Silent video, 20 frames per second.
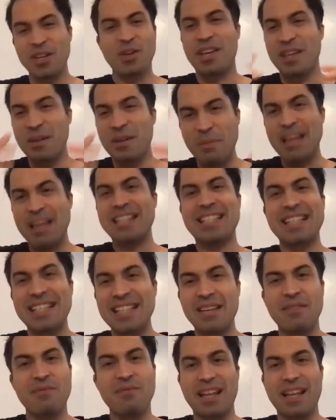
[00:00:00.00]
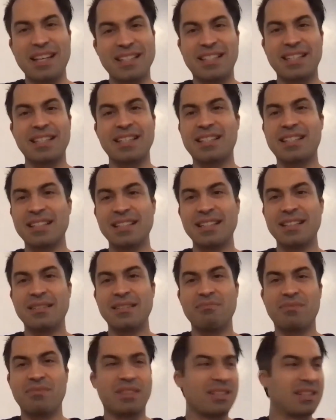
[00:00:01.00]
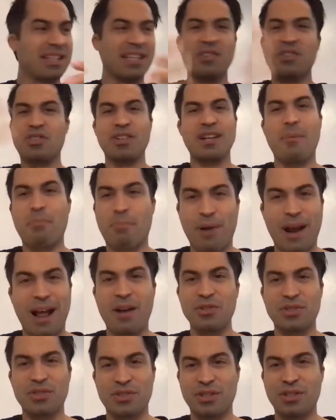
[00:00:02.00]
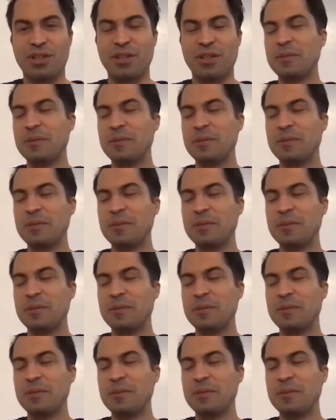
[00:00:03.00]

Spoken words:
basically invented the internet browser.